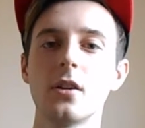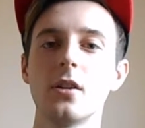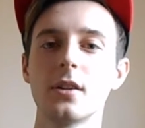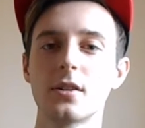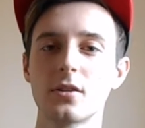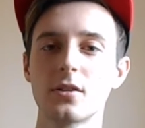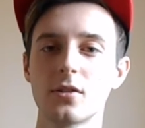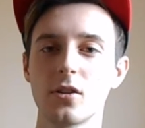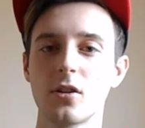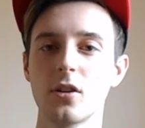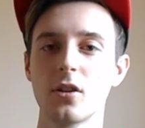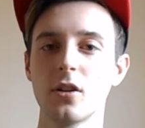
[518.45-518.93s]

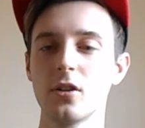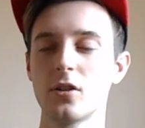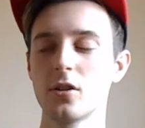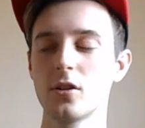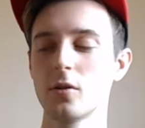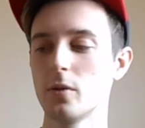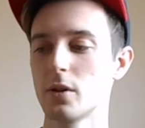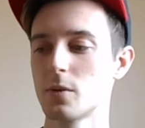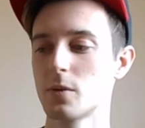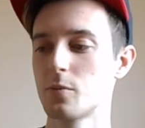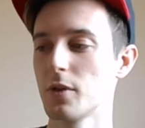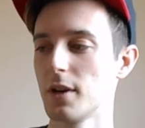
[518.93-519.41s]
it's not going to
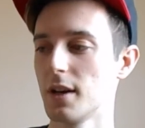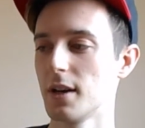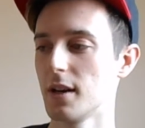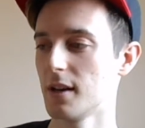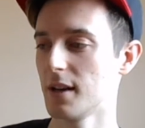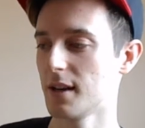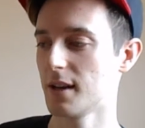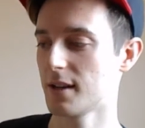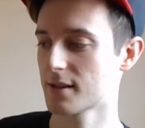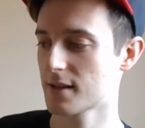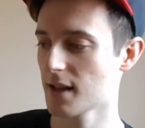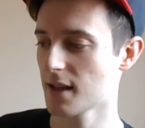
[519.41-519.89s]
do it as
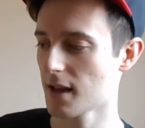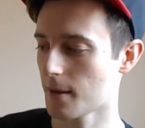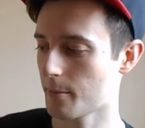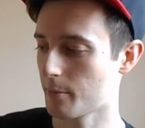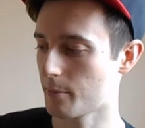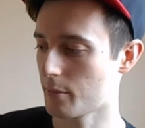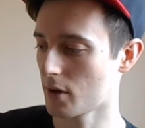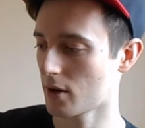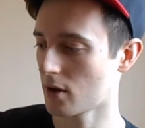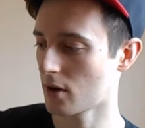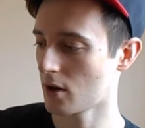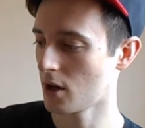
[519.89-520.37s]
brilliantly as that,
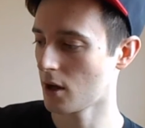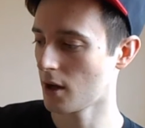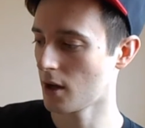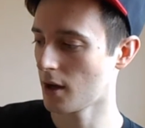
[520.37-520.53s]
but